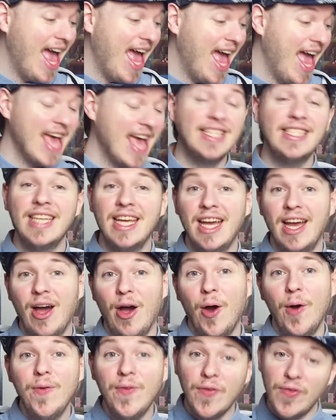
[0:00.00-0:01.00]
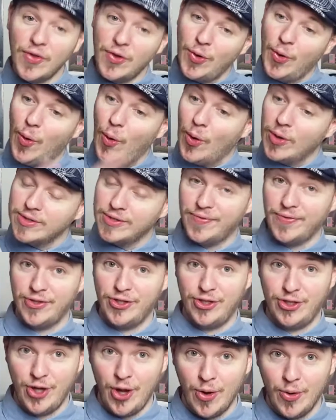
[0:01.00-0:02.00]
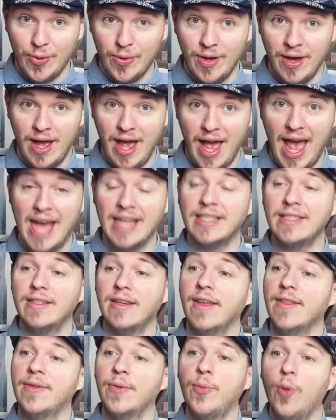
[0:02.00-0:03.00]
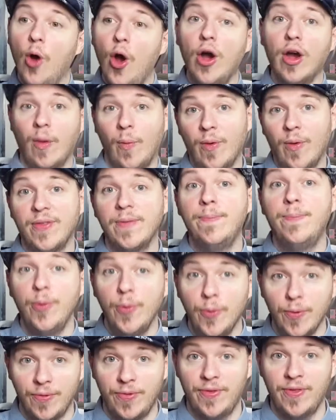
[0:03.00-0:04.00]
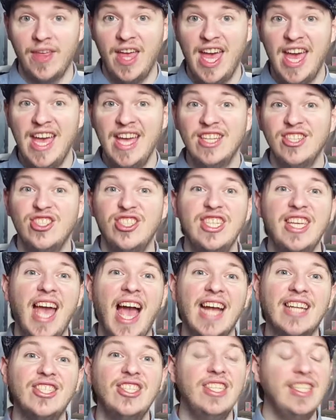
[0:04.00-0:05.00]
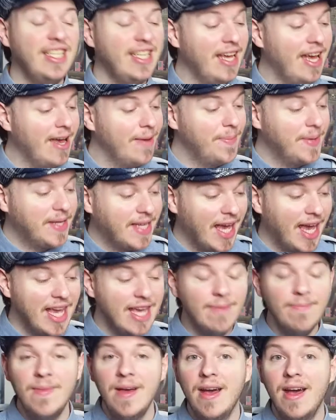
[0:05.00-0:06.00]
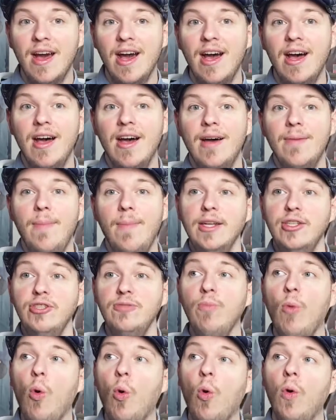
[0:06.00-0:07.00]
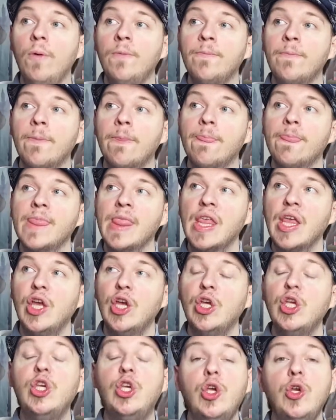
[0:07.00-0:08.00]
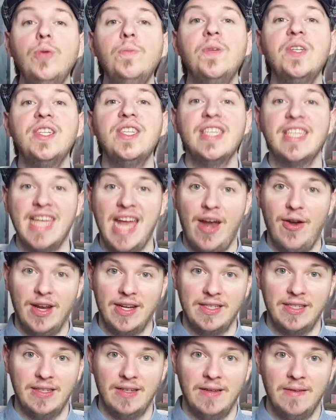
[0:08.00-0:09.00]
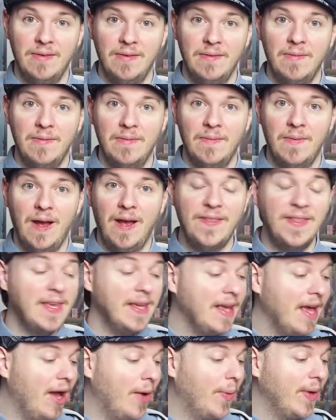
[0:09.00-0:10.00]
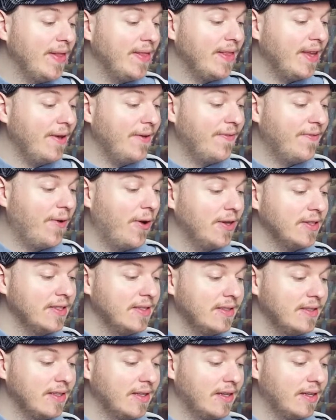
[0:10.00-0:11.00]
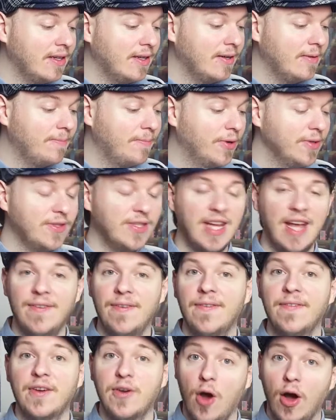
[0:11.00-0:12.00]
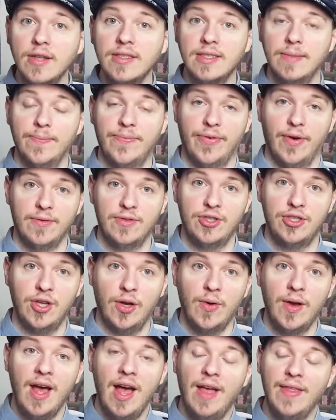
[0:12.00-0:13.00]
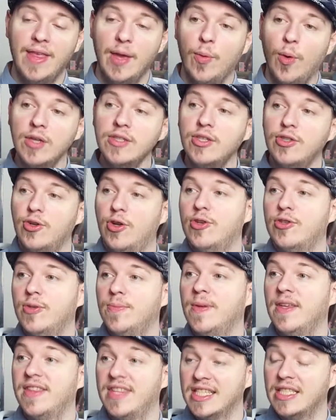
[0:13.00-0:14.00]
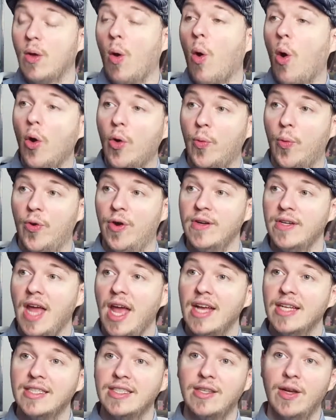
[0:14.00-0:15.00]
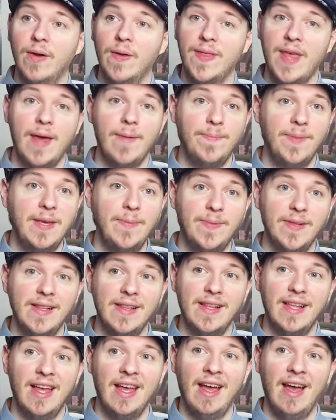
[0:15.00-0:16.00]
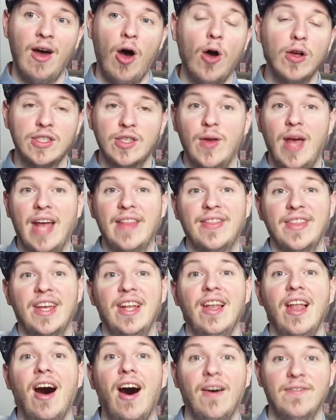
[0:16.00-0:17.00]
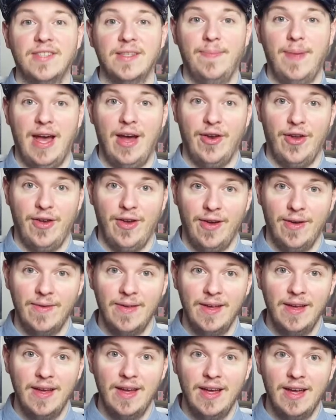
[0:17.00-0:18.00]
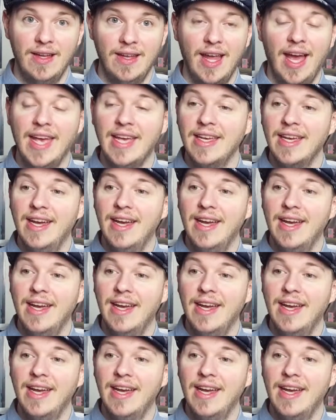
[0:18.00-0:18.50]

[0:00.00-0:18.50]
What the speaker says: And over the course of the show and the work with Booth, she actually became a much more human character. I think when they first put together the concept for the show, they wanted her to be this awkward so that people also had their laughs about her. Like,